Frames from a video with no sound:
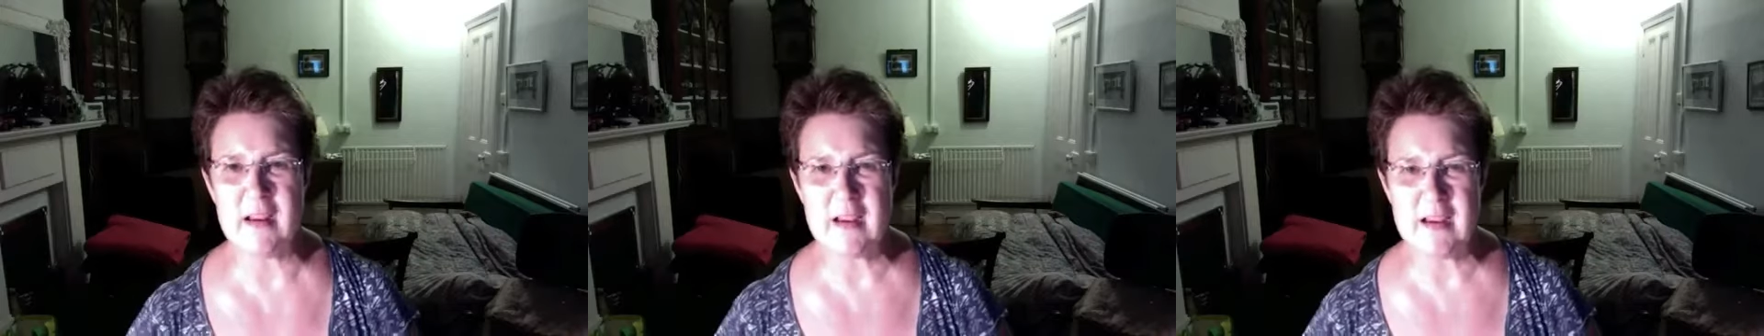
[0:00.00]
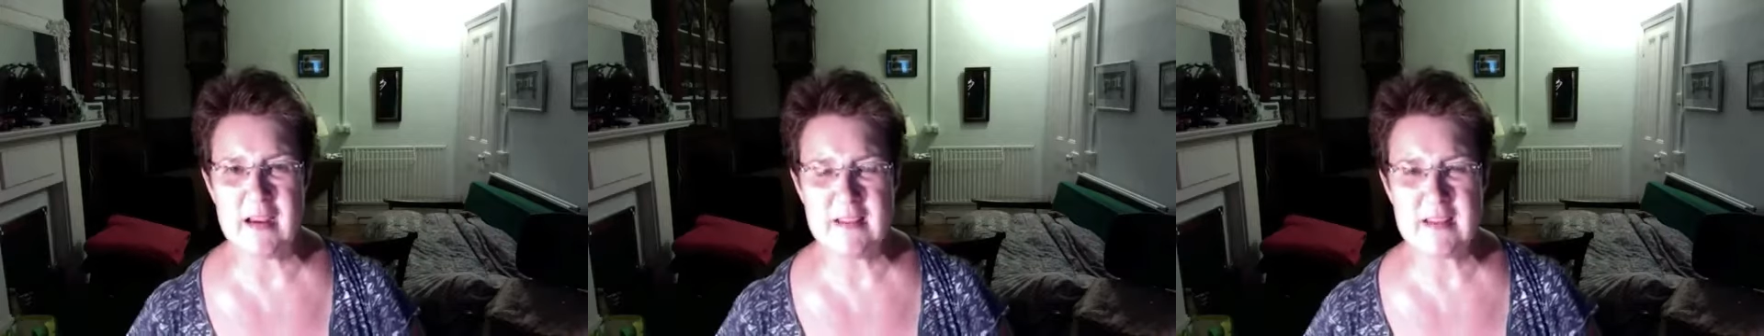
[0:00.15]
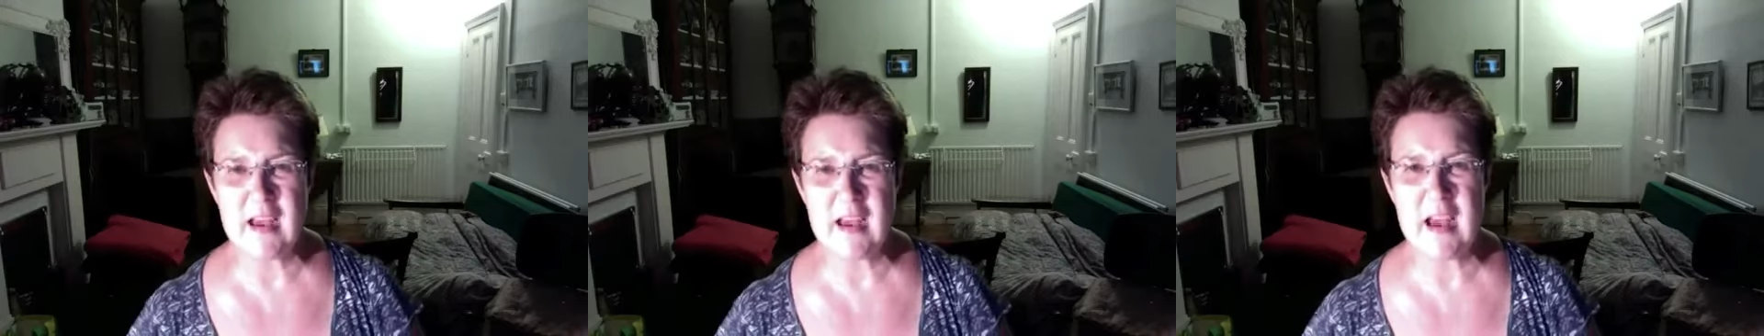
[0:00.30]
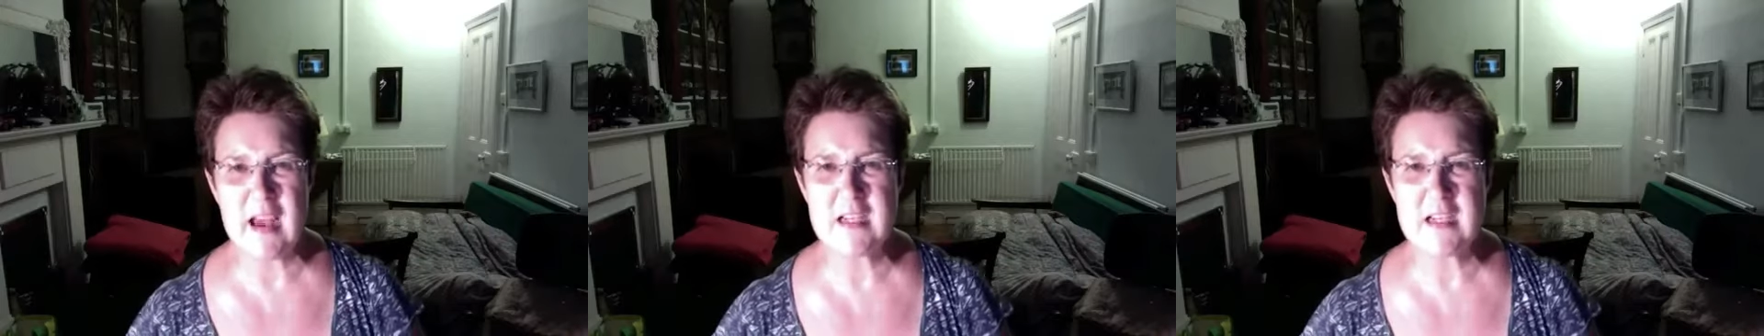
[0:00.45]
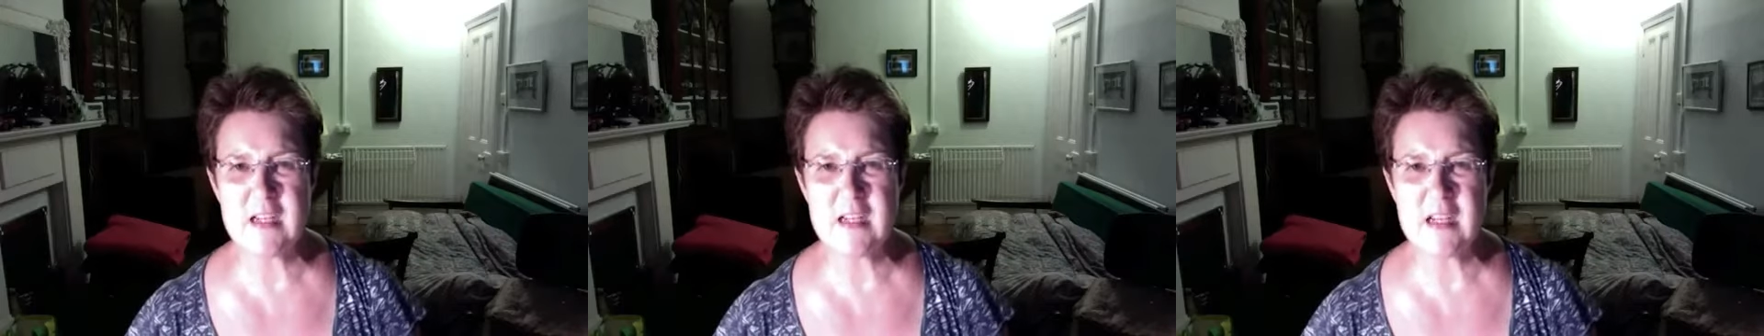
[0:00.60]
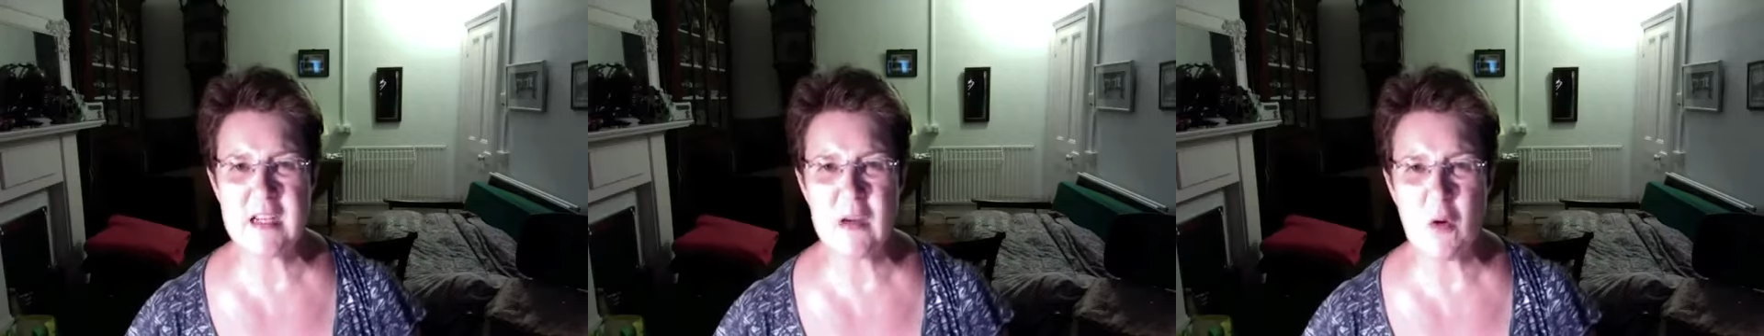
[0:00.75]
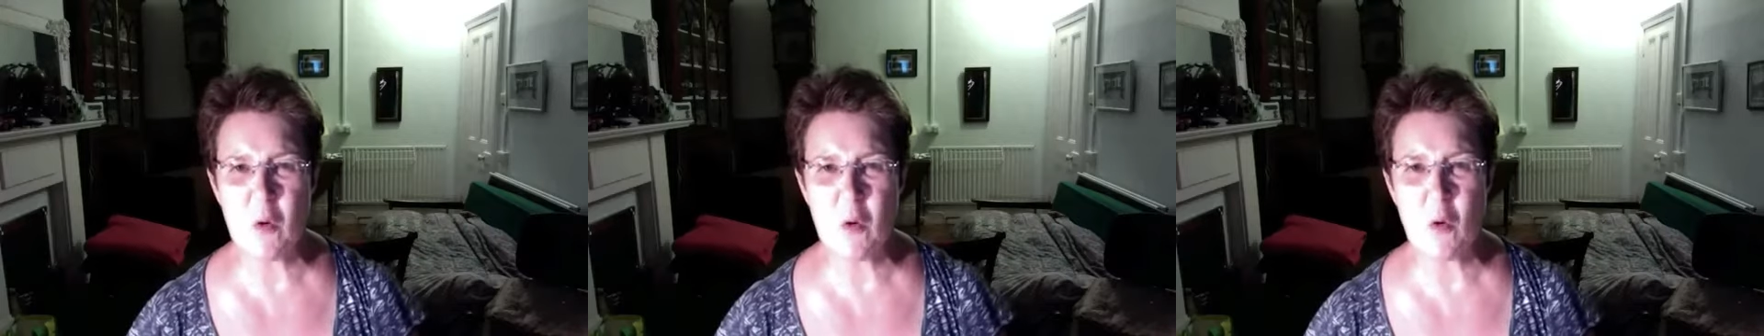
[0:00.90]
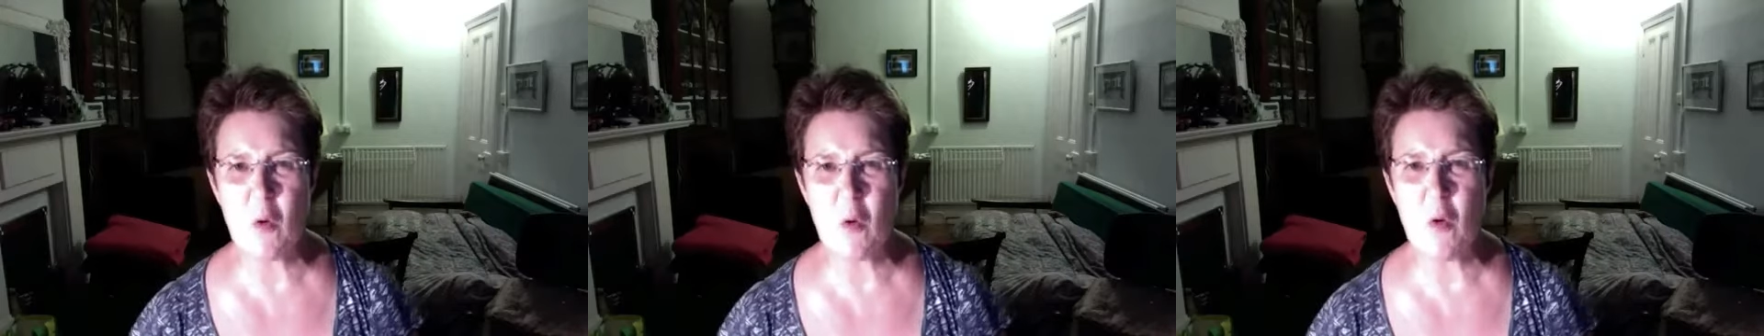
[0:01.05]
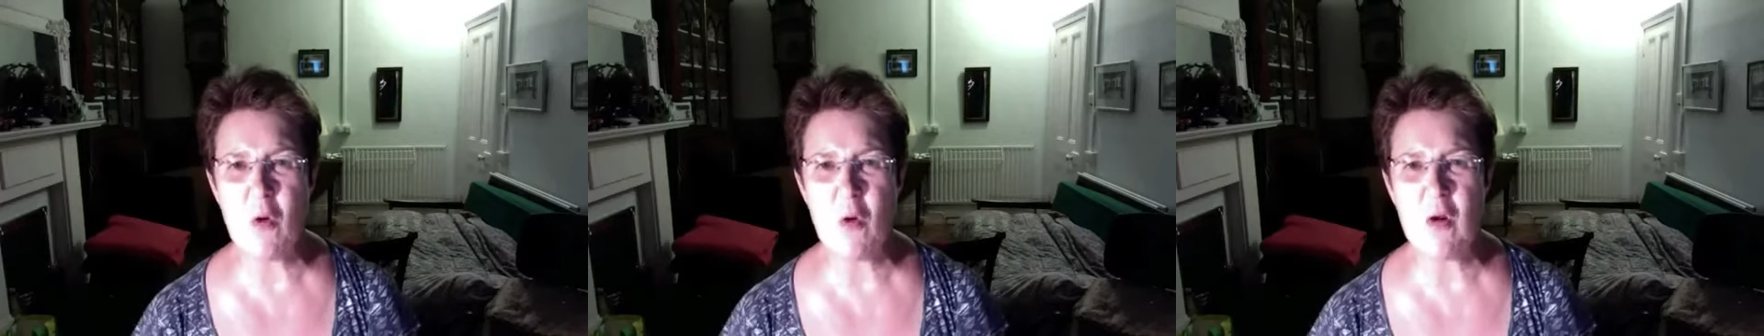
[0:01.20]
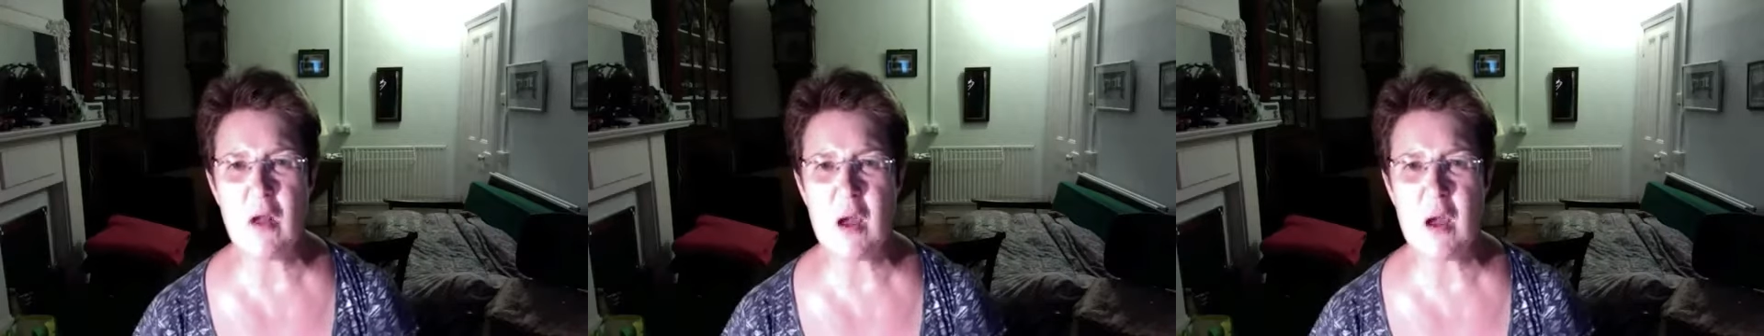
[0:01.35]
is actually
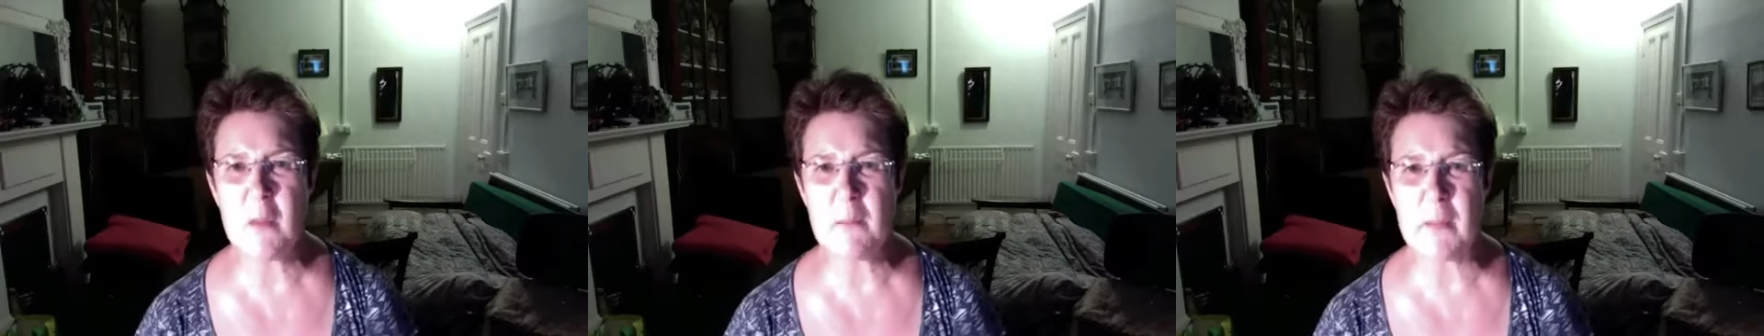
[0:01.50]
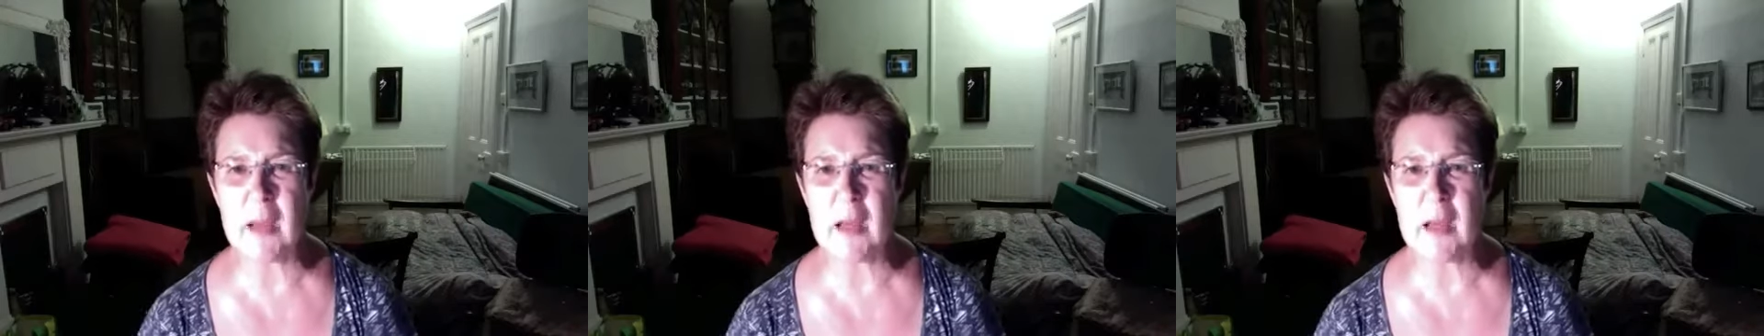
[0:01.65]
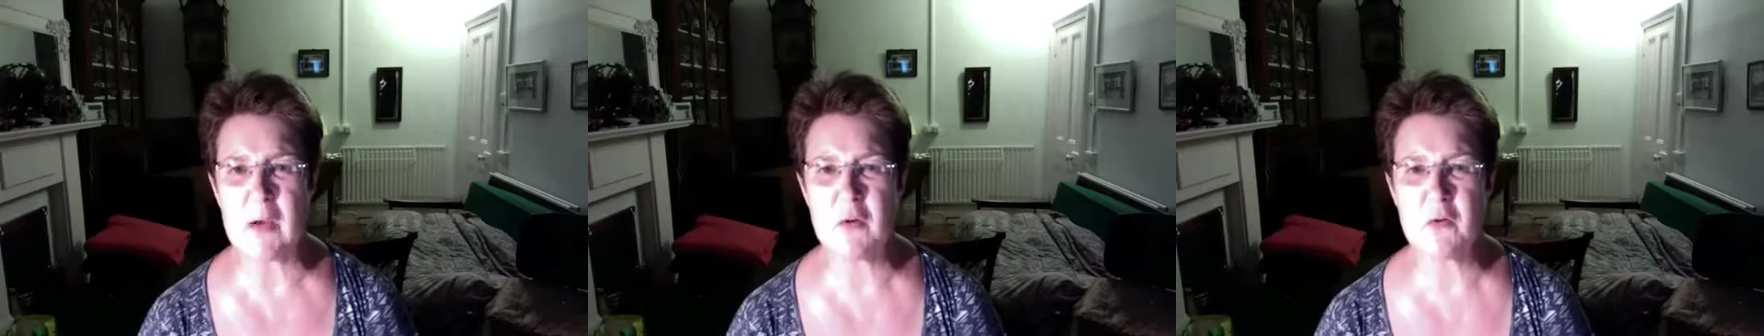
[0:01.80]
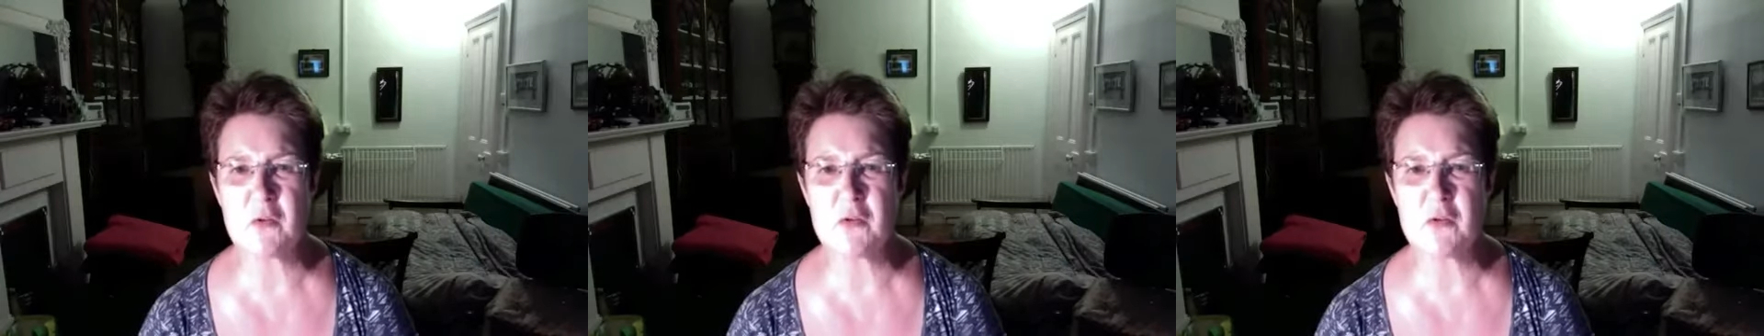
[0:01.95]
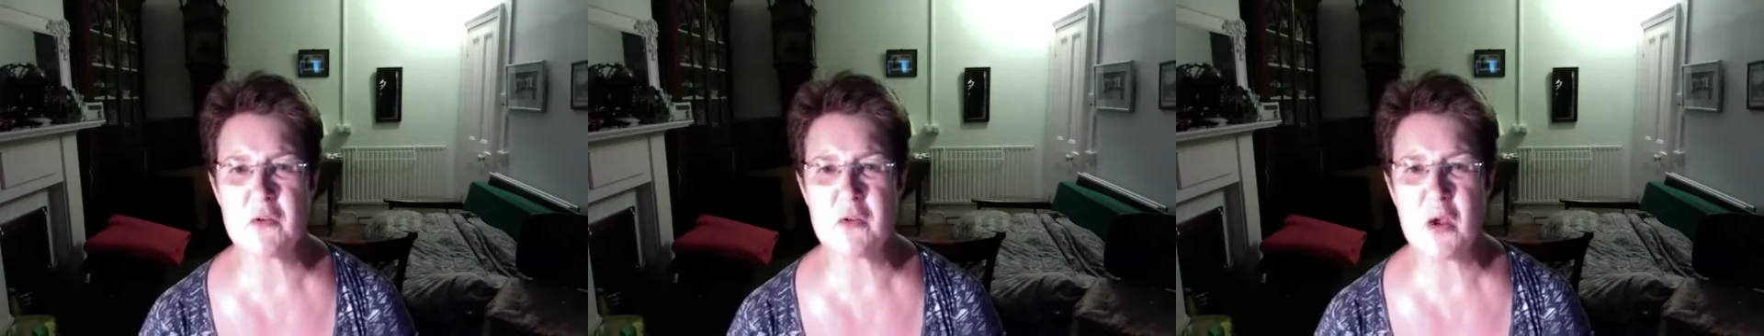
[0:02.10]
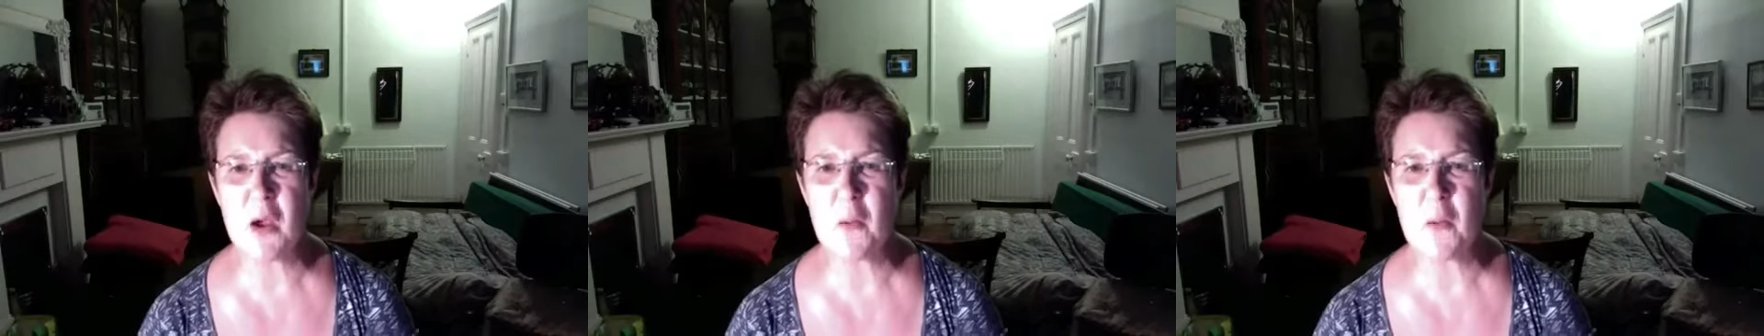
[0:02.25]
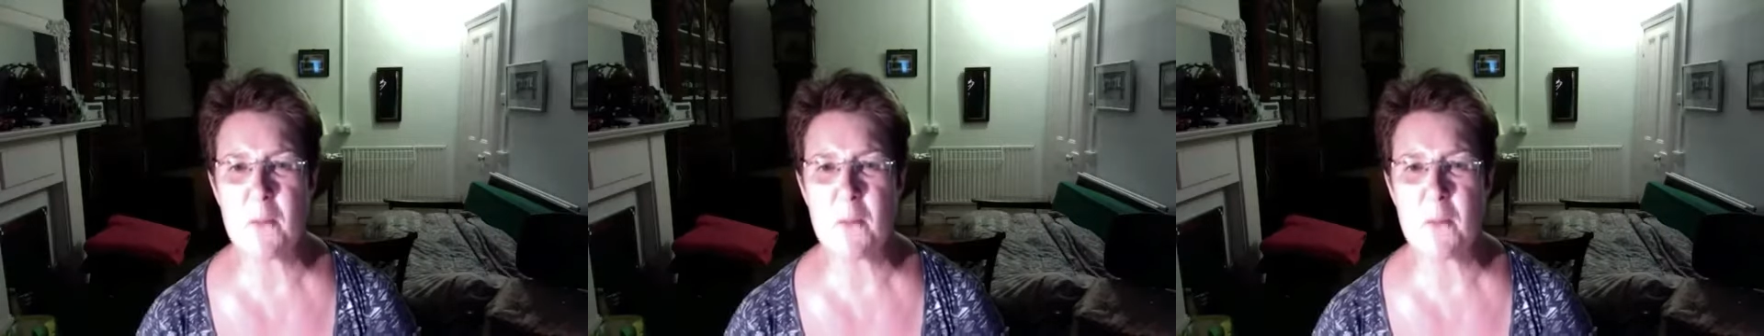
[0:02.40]
all about